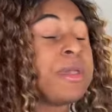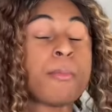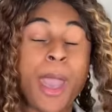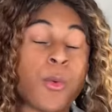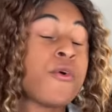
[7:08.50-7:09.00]

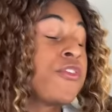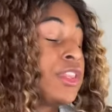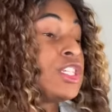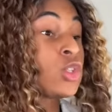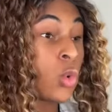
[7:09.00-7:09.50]
big bad one for
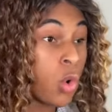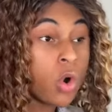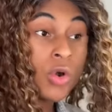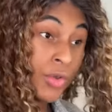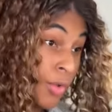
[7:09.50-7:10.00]
this
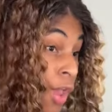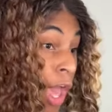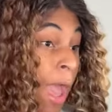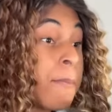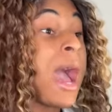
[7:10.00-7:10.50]
school,
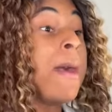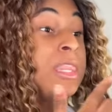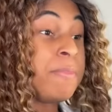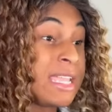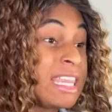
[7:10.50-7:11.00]
but
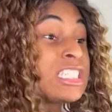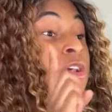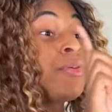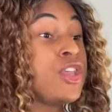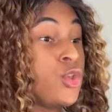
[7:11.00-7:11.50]
I'm the picky that's
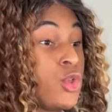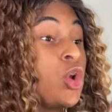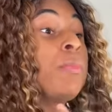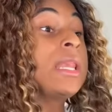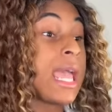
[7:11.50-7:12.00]
gonna put you in
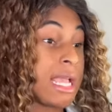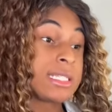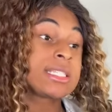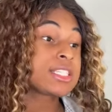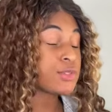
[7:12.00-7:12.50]
your
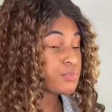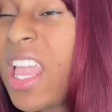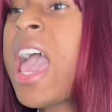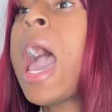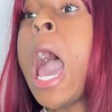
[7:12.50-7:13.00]
place.
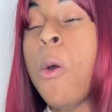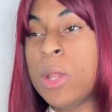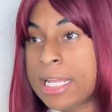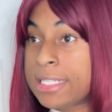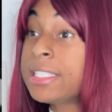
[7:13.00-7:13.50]
I
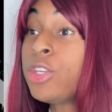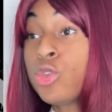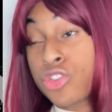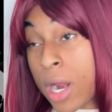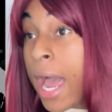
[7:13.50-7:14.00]
would like to see
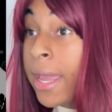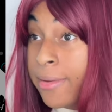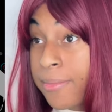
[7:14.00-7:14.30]
you try.